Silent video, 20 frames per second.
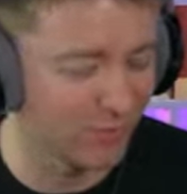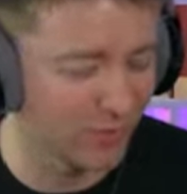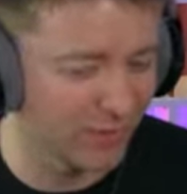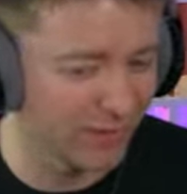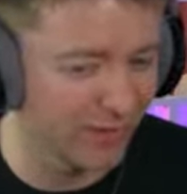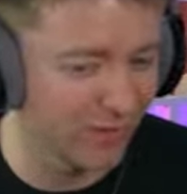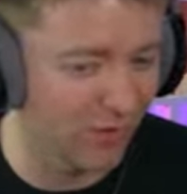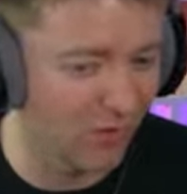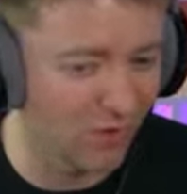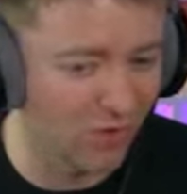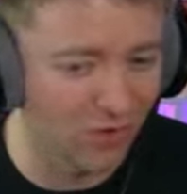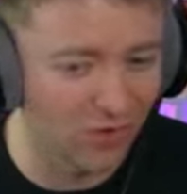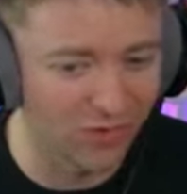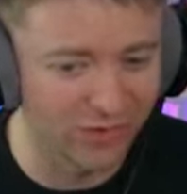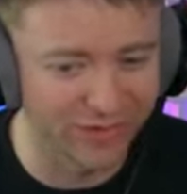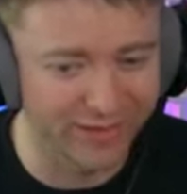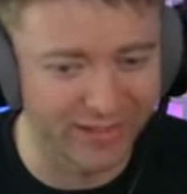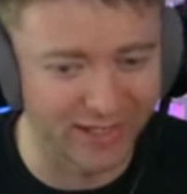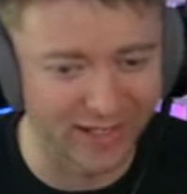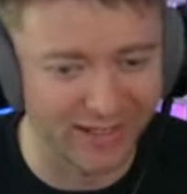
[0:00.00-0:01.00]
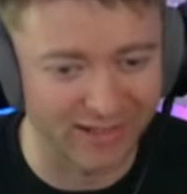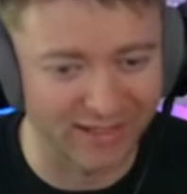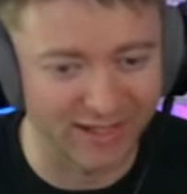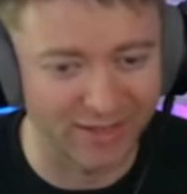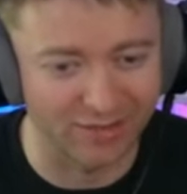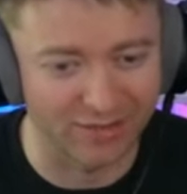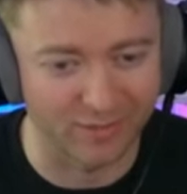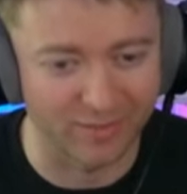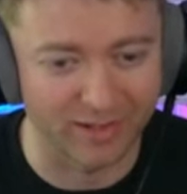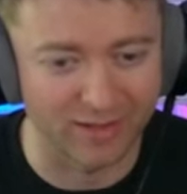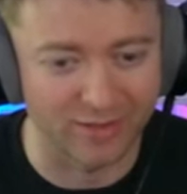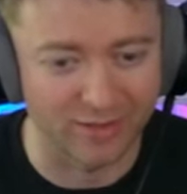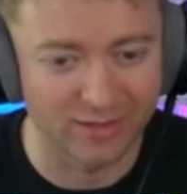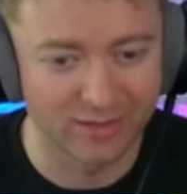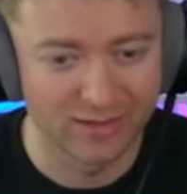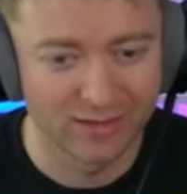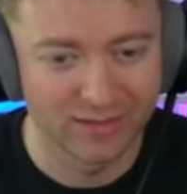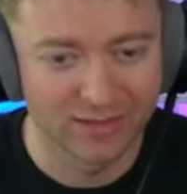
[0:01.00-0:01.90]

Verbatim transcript: really all that I care about.